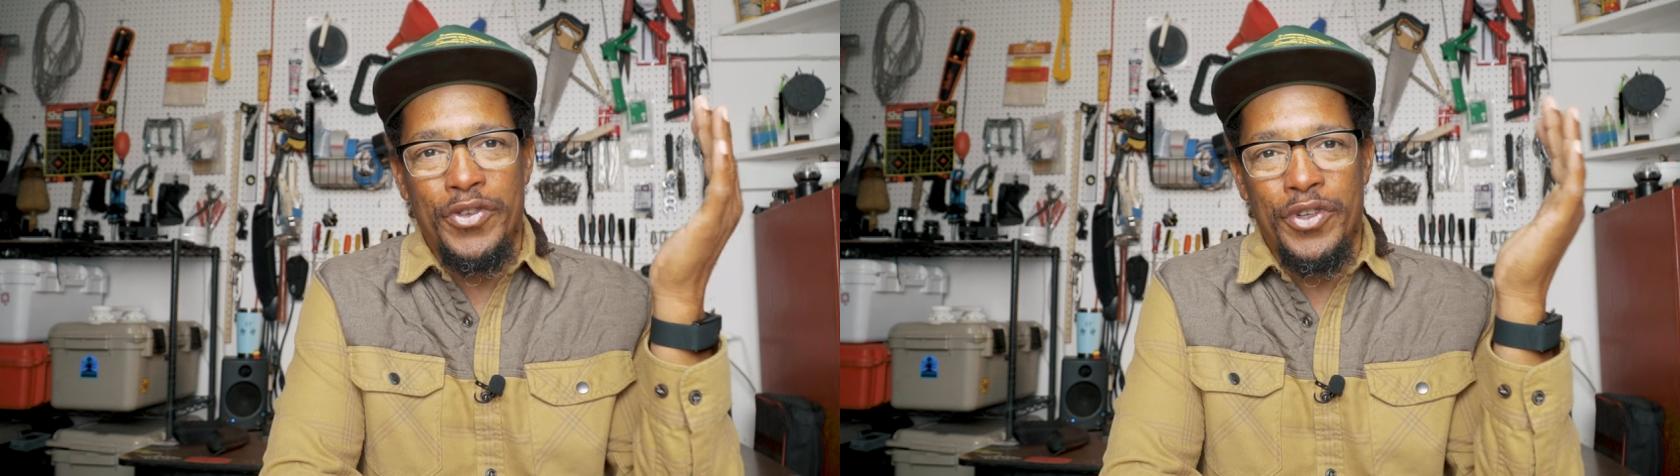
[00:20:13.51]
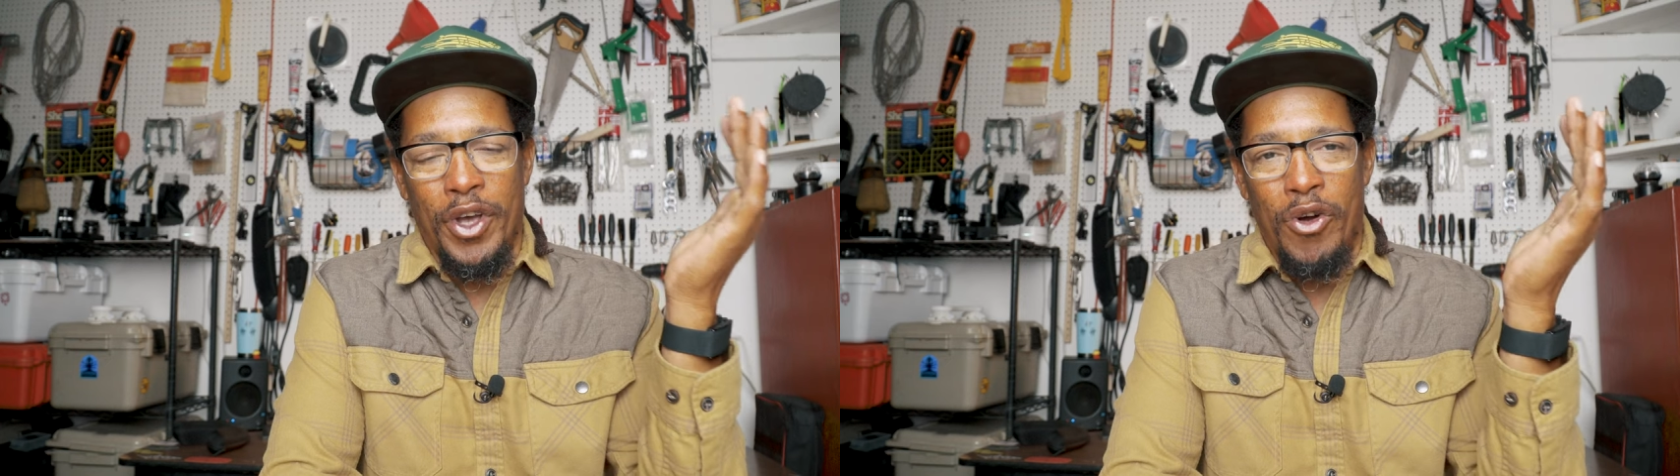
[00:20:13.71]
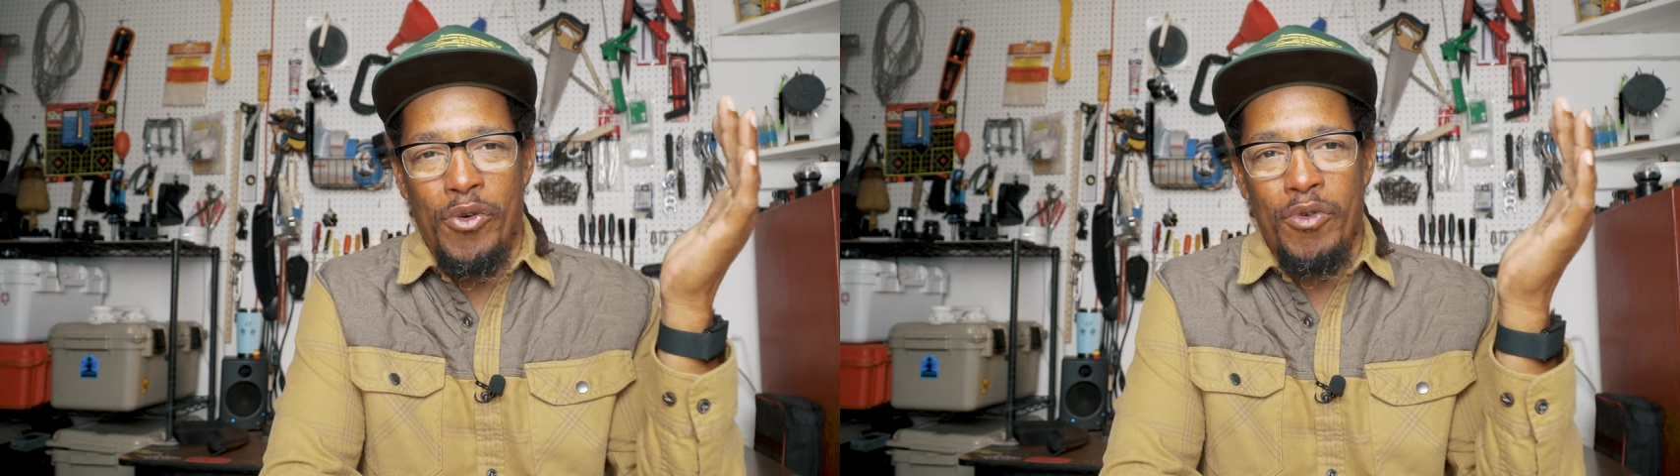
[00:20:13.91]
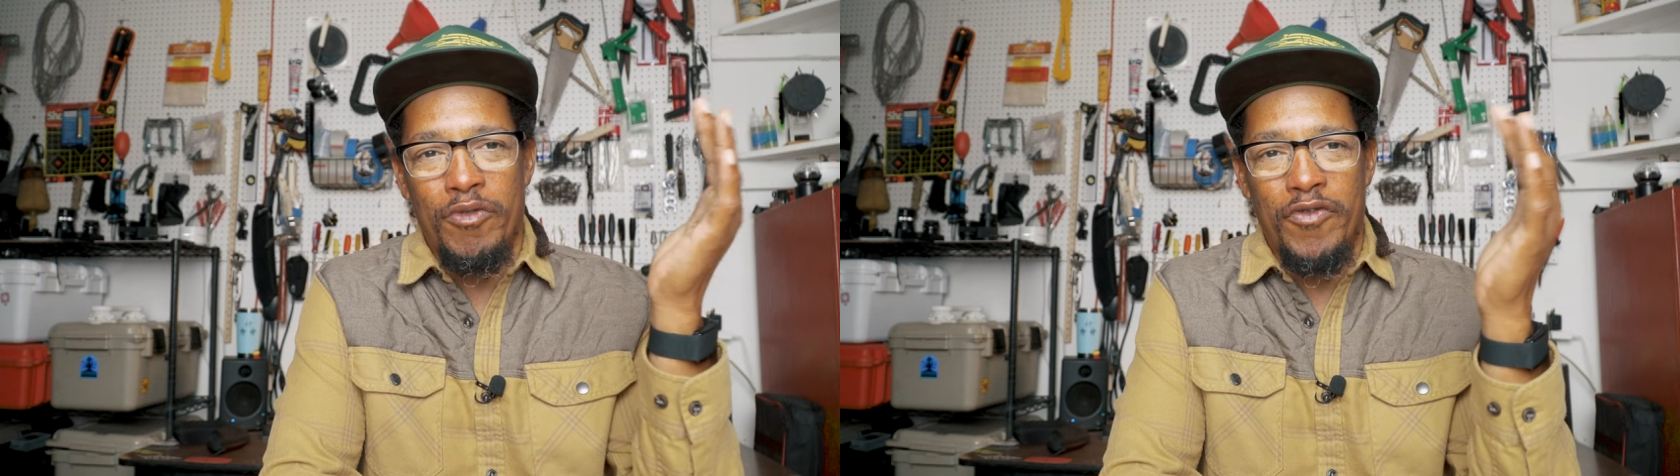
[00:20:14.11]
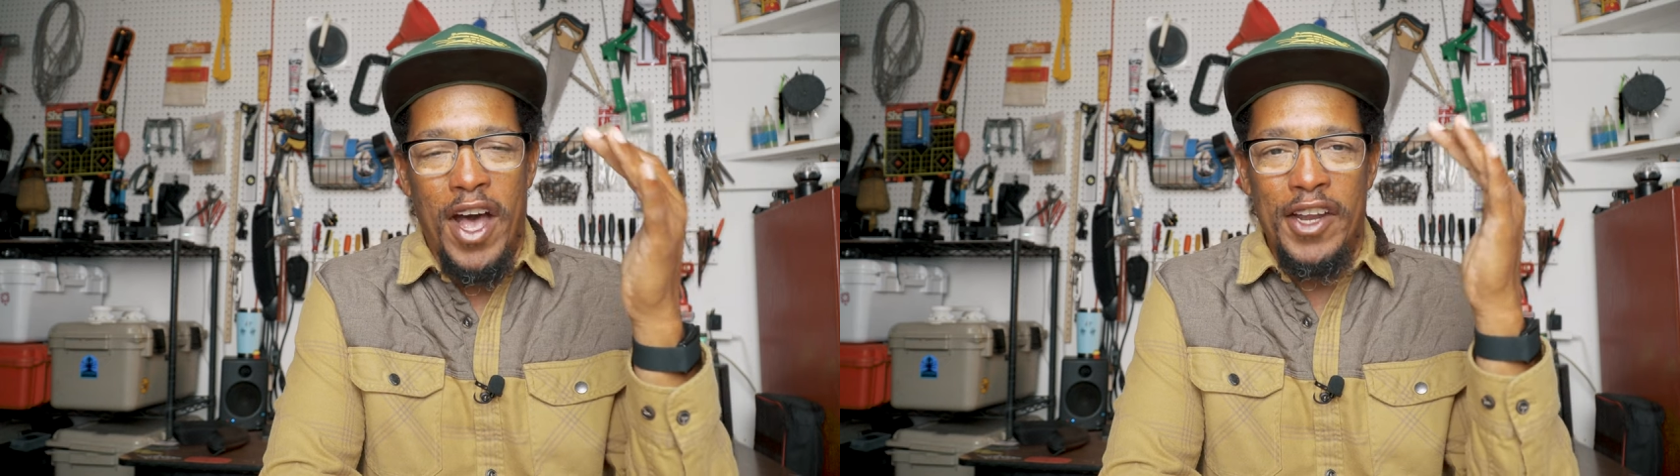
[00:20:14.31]
So
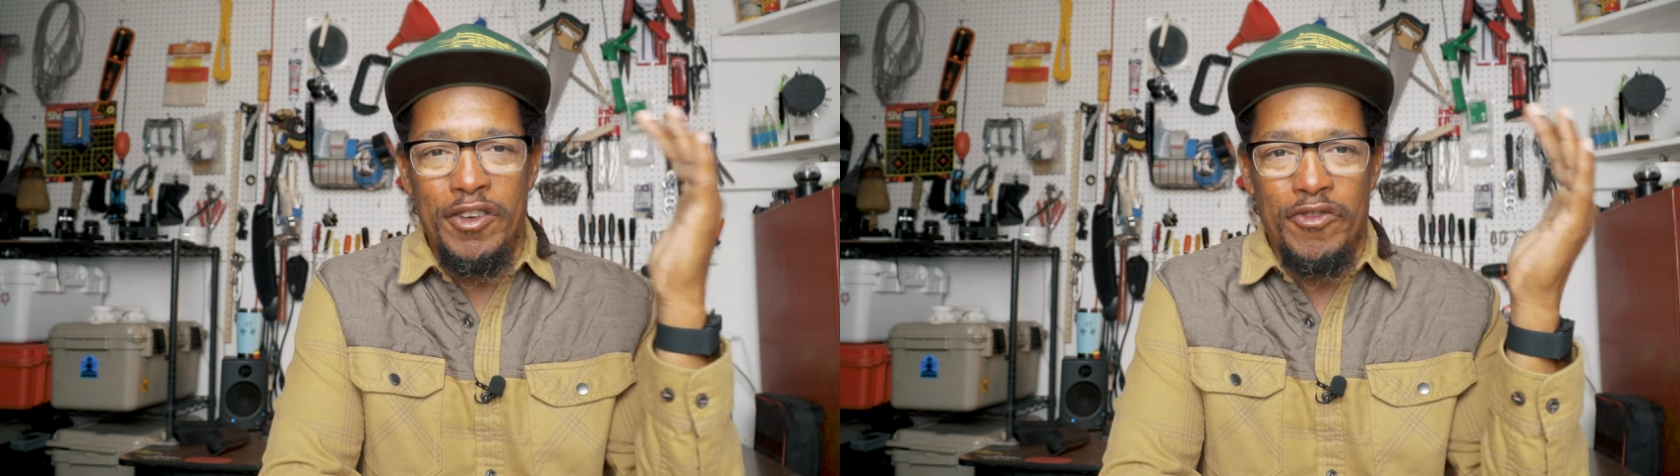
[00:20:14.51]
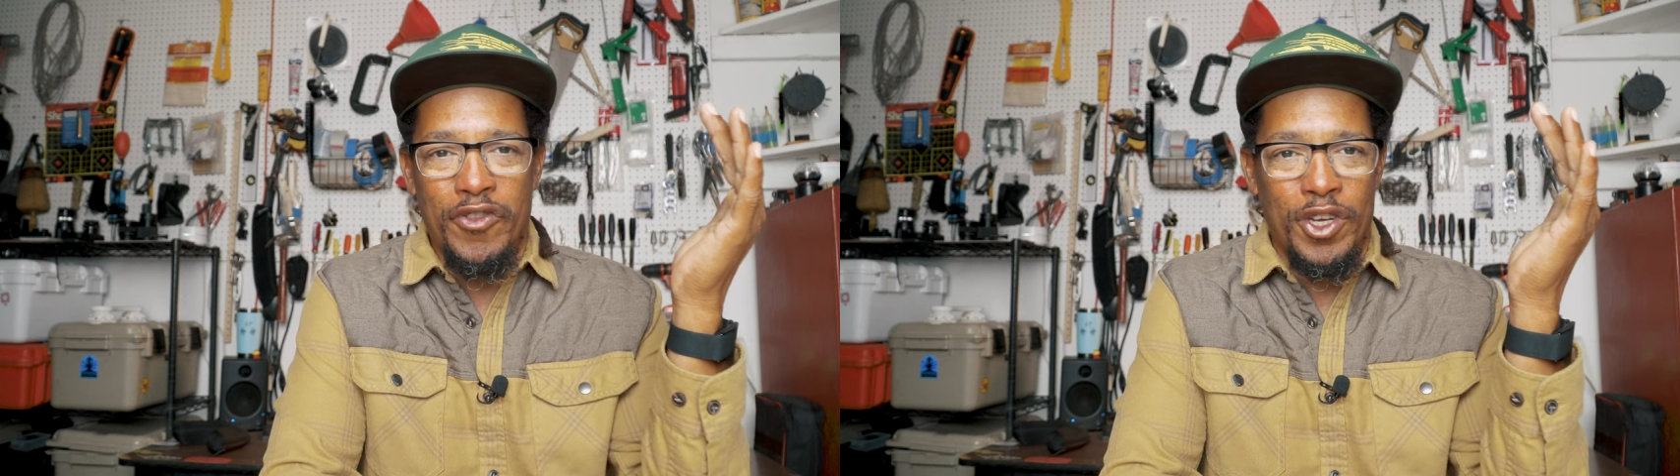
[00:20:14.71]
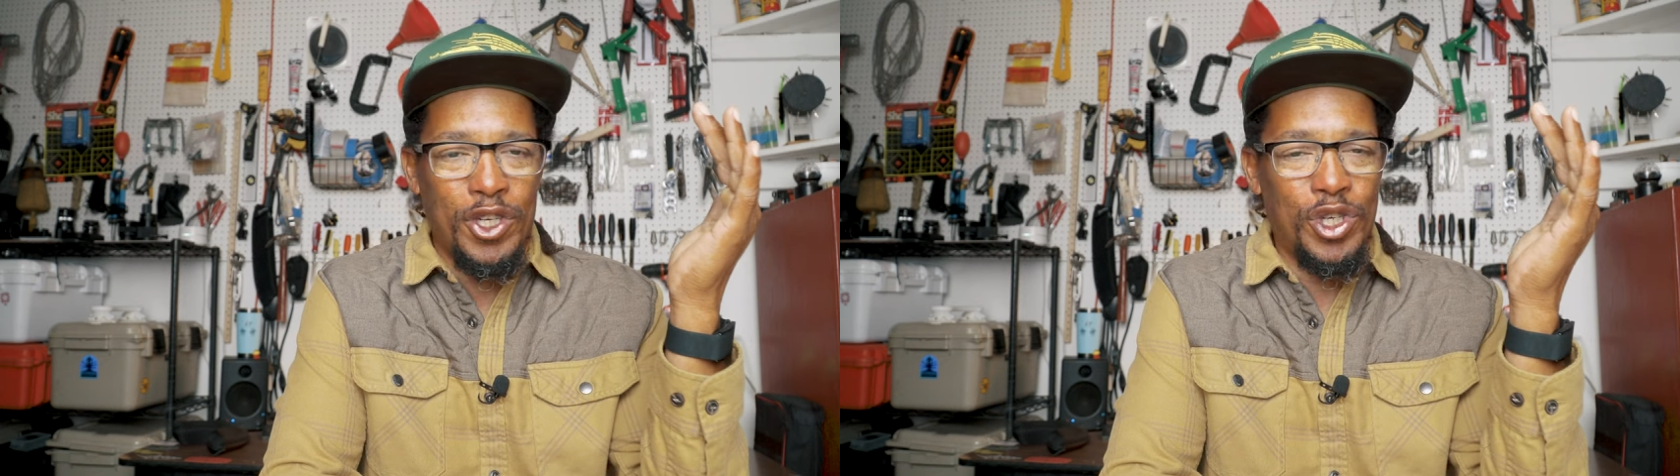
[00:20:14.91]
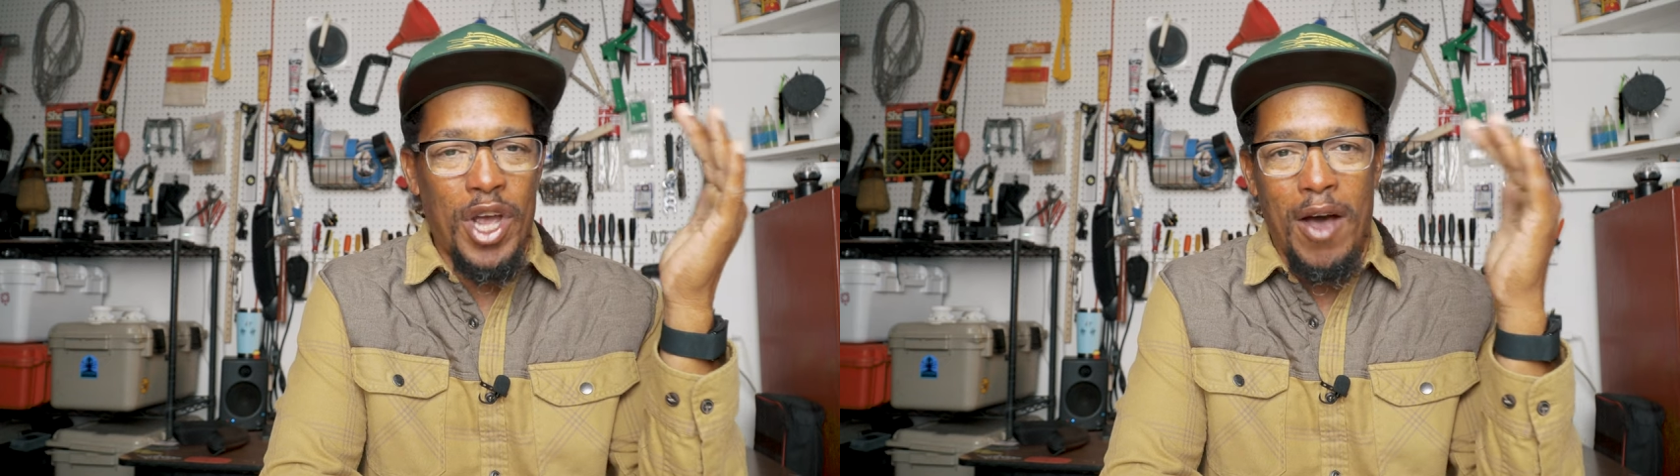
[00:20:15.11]
finding fish,